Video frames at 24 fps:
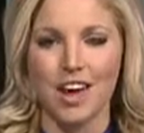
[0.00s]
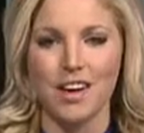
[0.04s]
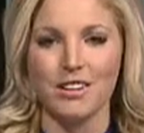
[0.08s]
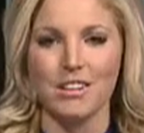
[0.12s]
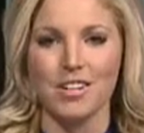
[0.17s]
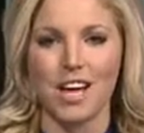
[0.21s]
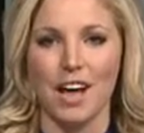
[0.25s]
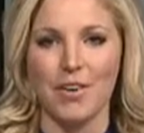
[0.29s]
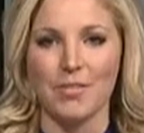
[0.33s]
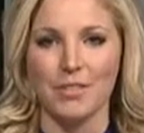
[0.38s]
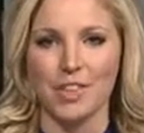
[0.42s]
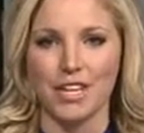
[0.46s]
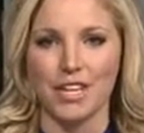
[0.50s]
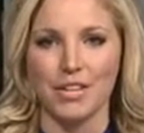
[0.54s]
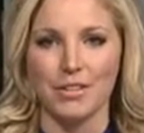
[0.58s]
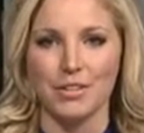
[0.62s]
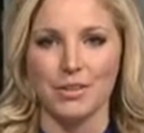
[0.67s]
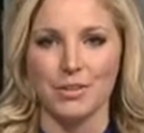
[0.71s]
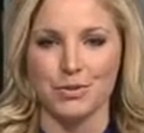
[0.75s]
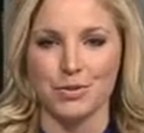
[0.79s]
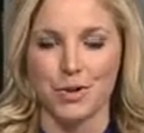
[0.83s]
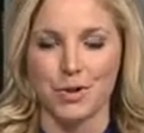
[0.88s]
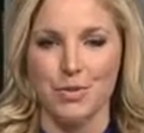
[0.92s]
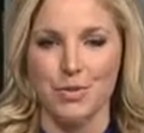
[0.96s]
Live in the
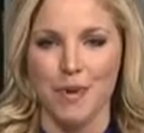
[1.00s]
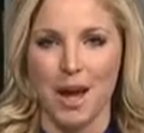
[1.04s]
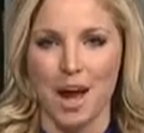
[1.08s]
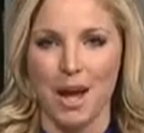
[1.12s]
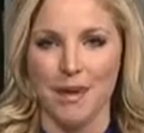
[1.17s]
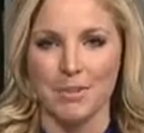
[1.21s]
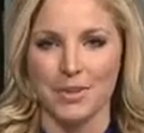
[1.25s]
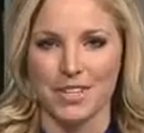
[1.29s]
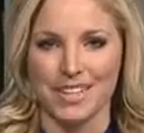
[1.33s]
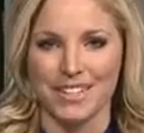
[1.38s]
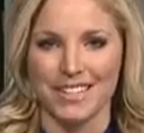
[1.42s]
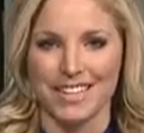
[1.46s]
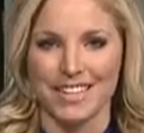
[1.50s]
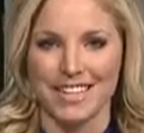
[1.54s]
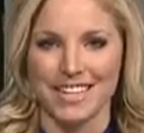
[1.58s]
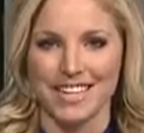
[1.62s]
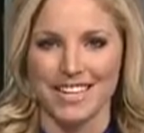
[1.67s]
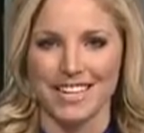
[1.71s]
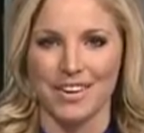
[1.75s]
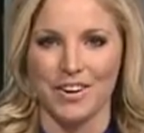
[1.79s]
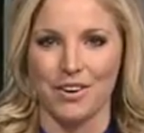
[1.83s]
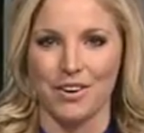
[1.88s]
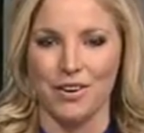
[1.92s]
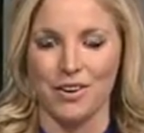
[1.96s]
newsroom, I'm Kristen
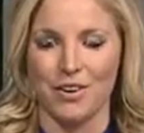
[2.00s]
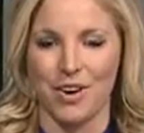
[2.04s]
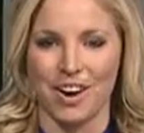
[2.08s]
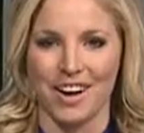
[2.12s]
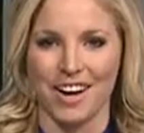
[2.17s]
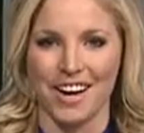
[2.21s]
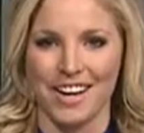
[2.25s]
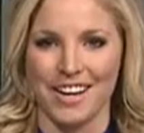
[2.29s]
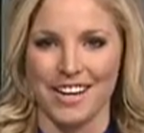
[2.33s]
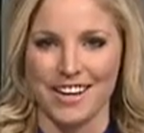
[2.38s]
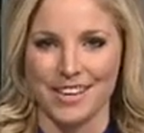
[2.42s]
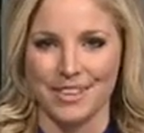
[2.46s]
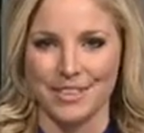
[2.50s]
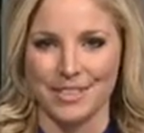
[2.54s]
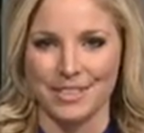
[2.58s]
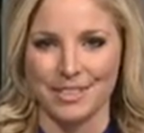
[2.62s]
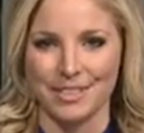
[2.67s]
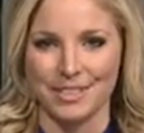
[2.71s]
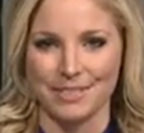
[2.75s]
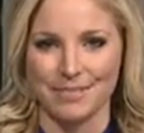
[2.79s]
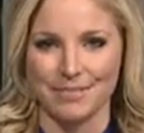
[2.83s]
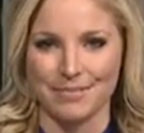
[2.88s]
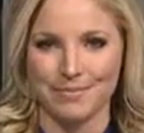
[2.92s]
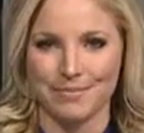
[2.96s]
Keogh, Cronkite
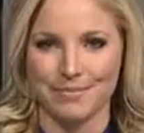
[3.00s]
News.